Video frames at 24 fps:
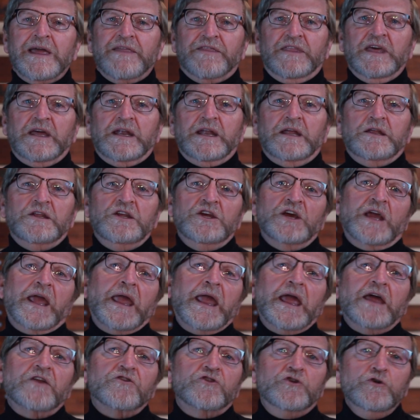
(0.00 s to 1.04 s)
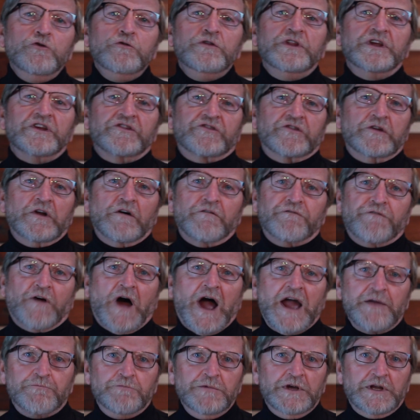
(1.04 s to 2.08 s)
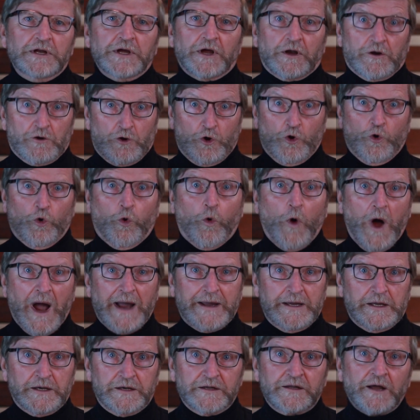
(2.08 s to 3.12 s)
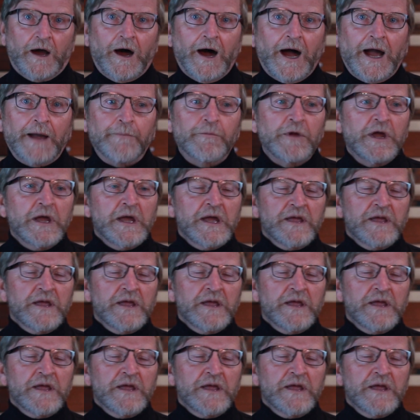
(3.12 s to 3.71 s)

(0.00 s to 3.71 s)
that you can't do this in a 5-minute quiet time,